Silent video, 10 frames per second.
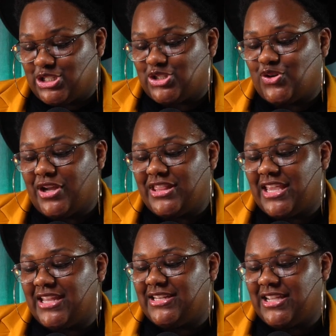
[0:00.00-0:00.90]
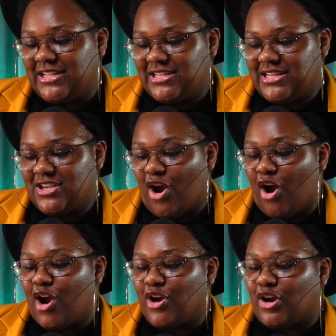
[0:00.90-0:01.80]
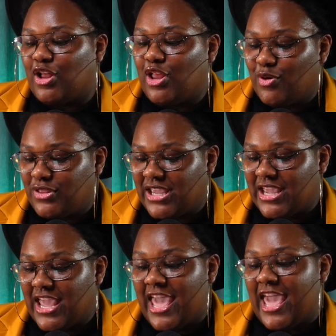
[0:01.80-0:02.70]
strength and dignity are her clothing,